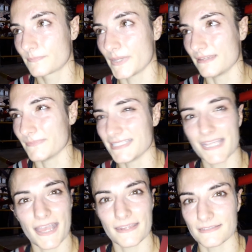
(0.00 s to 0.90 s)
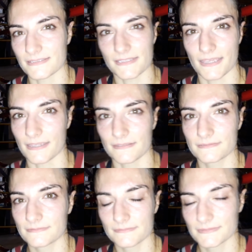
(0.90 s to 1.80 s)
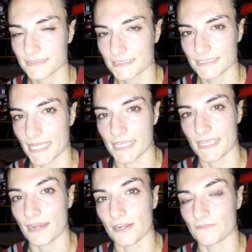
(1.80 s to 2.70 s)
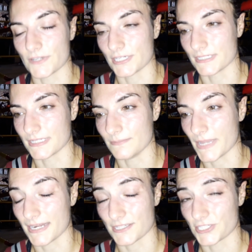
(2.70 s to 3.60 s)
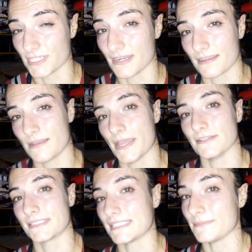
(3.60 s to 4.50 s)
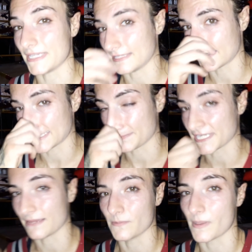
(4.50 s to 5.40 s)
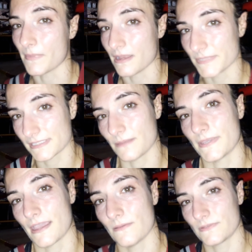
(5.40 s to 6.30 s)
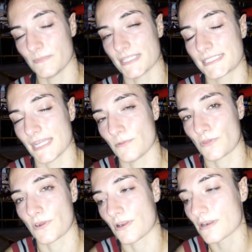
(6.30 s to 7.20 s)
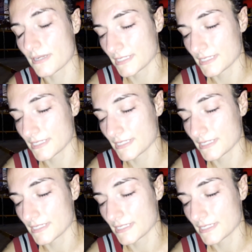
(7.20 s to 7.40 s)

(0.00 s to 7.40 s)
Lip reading: But my dad is like taking care of her, and he might actually not come out and see me at the same time that my mom is coming out. He might stay with her.